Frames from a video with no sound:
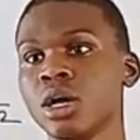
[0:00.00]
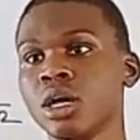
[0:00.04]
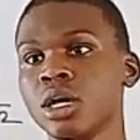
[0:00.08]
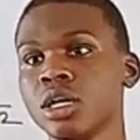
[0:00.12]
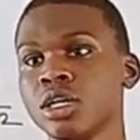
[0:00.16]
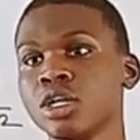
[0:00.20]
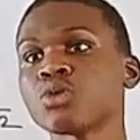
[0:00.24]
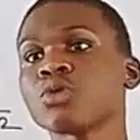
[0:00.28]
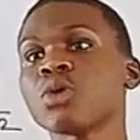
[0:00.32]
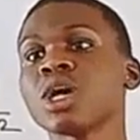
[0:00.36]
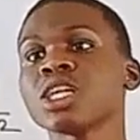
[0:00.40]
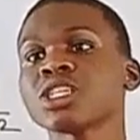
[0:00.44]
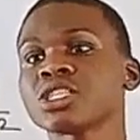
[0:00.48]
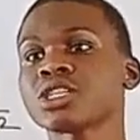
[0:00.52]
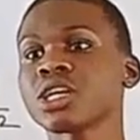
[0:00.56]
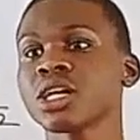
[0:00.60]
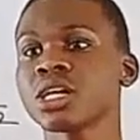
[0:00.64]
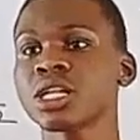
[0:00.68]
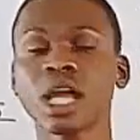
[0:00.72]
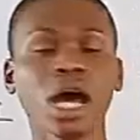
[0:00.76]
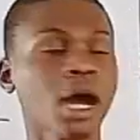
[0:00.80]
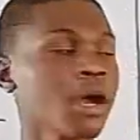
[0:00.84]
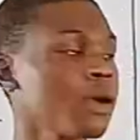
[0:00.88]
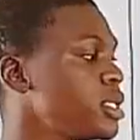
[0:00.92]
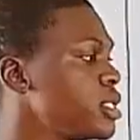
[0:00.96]
The question
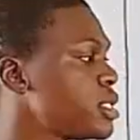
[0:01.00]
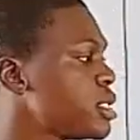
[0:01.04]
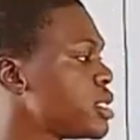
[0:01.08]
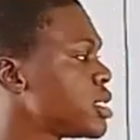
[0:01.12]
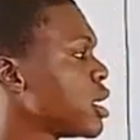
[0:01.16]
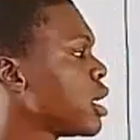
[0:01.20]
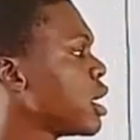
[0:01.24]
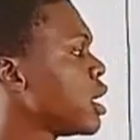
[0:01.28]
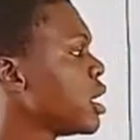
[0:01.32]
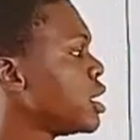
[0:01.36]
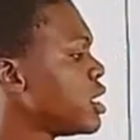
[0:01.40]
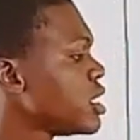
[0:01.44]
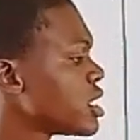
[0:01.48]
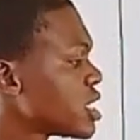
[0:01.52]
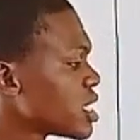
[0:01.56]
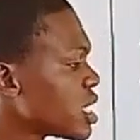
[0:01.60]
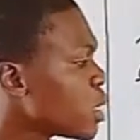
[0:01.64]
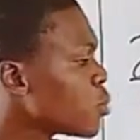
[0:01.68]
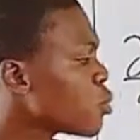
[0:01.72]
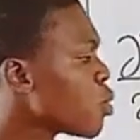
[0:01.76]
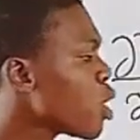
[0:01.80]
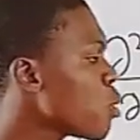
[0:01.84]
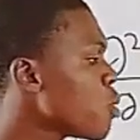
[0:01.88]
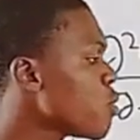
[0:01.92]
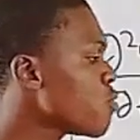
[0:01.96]
now is, the
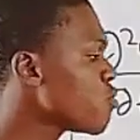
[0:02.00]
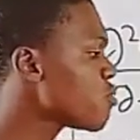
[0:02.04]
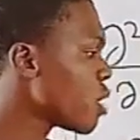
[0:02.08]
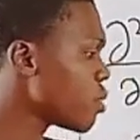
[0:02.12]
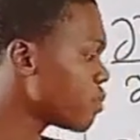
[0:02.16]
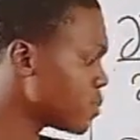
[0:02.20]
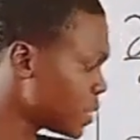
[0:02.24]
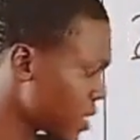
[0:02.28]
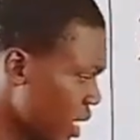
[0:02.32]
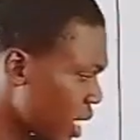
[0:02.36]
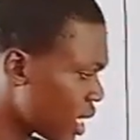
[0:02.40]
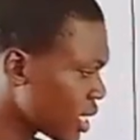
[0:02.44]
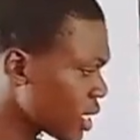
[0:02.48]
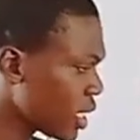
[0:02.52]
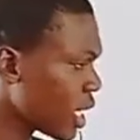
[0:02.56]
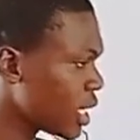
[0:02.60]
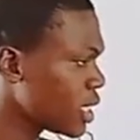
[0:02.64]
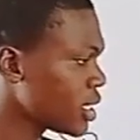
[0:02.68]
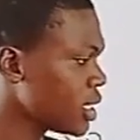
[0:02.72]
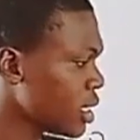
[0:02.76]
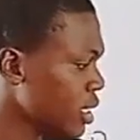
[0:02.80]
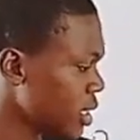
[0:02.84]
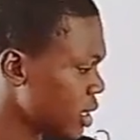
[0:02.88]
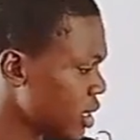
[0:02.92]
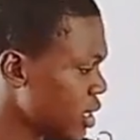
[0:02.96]
same way we
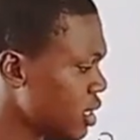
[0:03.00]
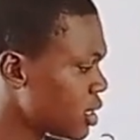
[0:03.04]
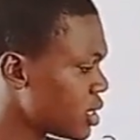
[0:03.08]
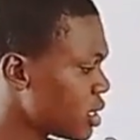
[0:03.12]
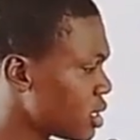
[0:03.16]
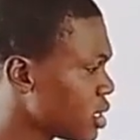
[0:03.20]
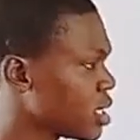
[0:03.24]
represented these